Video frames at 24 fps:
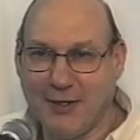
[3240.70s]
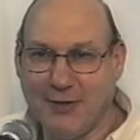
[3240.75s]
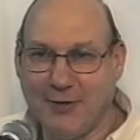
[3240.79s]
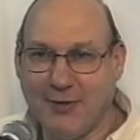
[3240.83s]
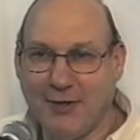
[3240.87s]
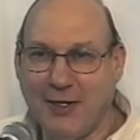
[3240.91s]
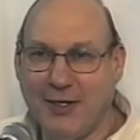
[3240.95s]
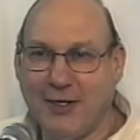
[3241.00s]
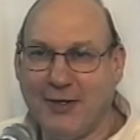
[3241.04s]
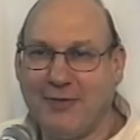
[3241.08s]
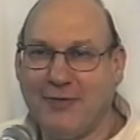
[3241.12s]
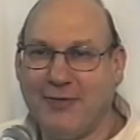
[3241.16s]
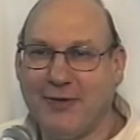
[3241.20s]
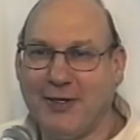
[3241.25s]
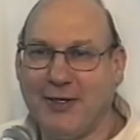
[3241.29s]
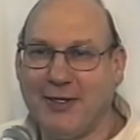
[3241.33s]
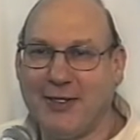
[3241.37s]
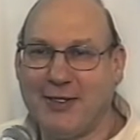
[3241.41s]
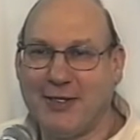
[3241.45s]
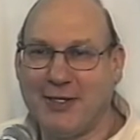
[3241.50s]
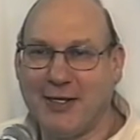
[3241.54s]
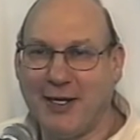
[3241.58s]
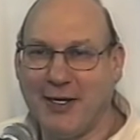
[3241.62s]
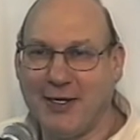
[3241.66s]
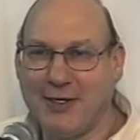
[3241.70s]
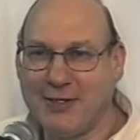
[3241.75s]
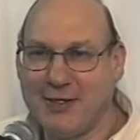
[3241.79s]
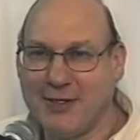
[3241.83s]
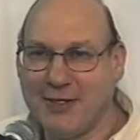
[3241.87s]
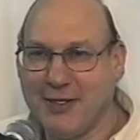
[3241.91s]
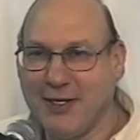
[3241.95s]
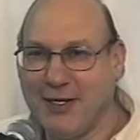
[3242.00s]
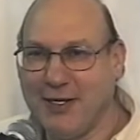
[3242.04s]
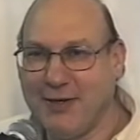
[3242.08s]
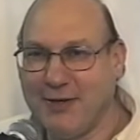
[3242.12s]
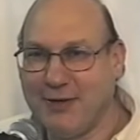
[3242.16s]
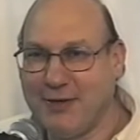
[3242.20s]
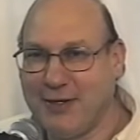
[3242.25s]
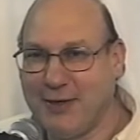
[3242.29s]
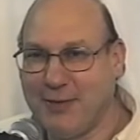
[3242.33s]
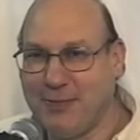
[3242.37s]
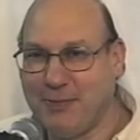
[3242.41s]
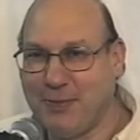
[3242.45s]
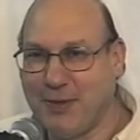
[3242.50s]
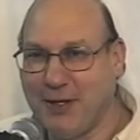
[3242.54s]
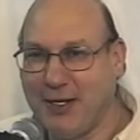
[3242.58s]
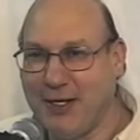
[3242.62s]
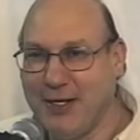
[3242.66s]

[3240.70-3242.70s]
wrong for a judge and he'd complain?